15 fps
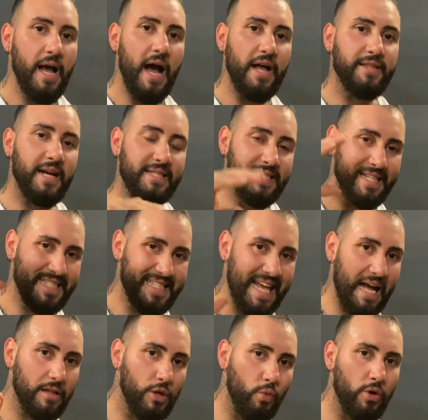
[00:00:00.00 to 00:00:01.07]
And that's
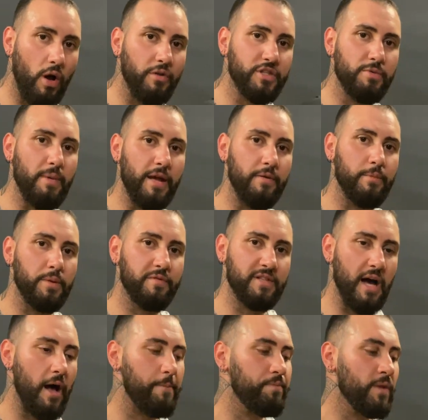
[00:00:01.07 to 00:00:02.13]
exactly what Ultimatum have
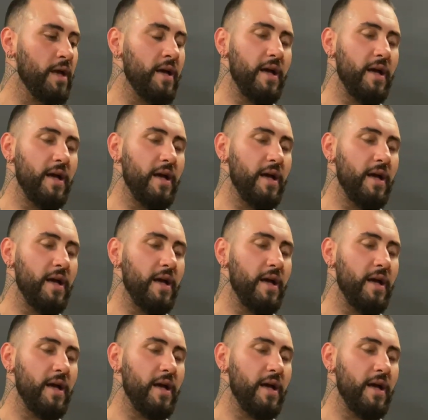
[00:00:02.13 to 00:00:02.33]
done.